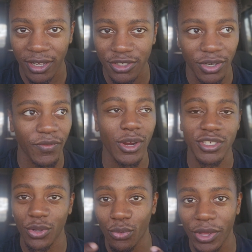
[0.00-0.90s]

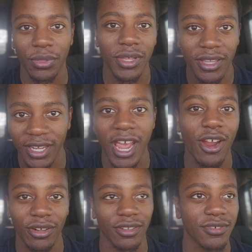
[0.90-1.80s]
traverse it with the
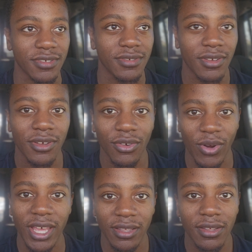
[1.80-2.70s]
characters,
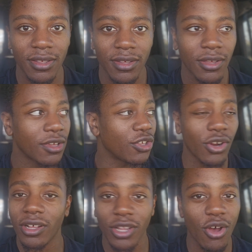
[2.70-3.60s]
right?
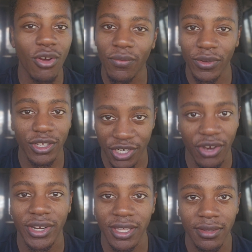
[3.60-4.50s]
You're along for the
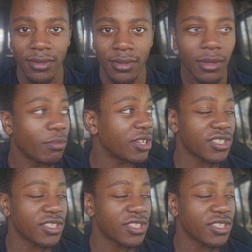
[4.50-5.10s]
journey, but